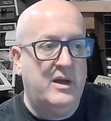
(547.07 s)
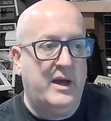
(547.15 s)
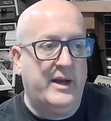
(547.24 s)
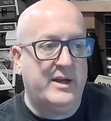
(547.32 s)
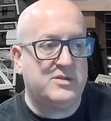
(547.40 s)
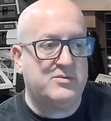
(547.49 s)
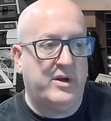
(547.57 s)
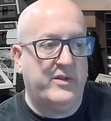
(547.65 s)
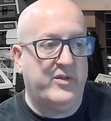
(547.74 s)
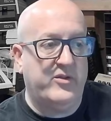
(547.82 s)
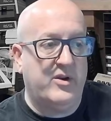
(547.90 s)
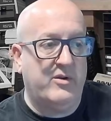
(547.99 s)
and it's running
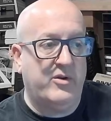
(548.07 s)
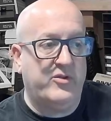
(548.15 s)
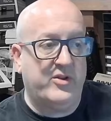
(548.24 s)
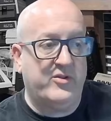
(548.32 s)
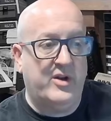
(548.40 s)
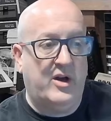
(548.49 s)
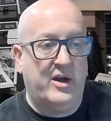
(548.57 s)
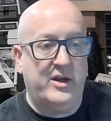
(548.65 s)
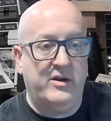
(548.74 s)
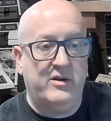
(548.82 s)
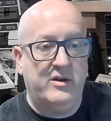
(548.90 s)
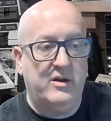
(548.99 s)
the
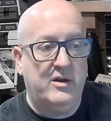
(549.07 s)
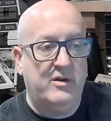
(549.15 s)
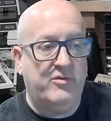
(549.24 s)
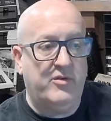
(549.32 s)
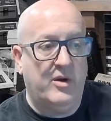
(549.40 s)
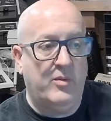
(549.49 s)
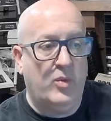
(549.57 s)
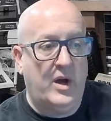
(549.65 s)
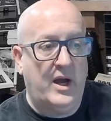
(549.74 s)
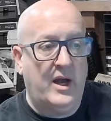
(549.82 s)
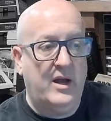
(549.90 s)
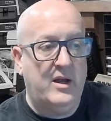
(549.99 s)
069
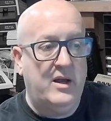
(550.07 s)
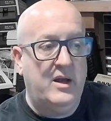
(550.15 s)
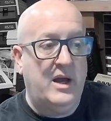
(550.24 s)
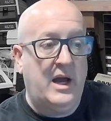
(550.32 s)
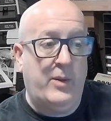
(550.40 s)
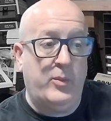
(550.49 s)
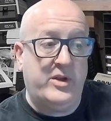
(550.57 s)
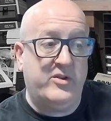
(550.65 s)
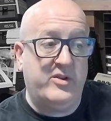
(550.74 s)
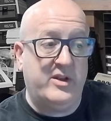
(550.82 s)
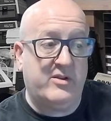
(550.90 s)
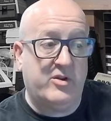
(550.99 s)
firmware, and we can
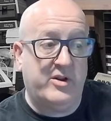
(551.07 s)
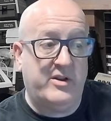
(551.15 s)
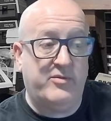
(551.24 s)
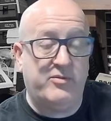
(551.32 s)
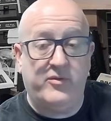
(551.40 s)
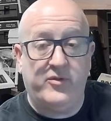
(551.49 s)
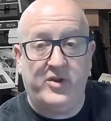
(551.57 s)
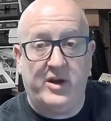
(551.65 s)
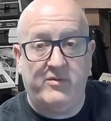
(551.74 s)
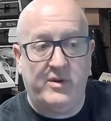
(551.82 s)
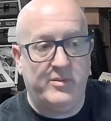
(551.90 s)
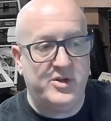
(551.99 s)
see it's got a different set
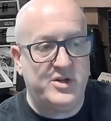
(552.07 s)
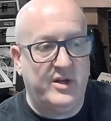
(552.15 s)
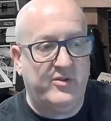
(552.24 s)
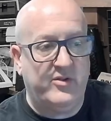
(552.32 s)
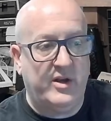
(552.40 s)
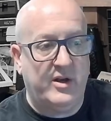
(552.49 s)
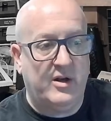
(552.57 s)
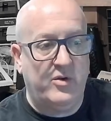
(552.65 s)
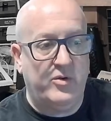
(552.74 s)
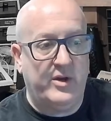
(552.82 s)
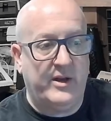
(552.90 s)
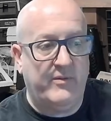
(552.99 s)
of images,
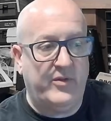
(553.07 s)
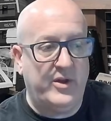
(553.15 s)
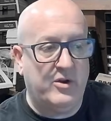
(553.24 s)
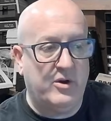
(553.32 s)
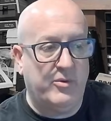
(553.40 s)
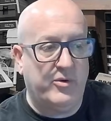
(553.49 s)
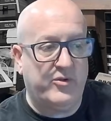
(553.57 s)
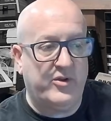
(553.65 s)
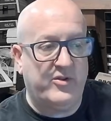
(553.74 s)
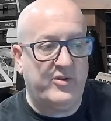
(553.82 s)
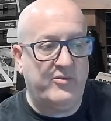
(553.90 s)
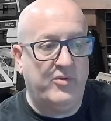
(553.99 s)
including the Commodore
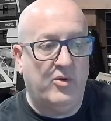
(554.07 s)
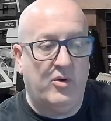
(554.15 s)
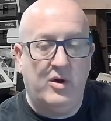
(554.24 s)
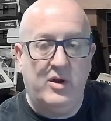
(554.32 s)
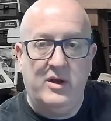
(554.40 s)
64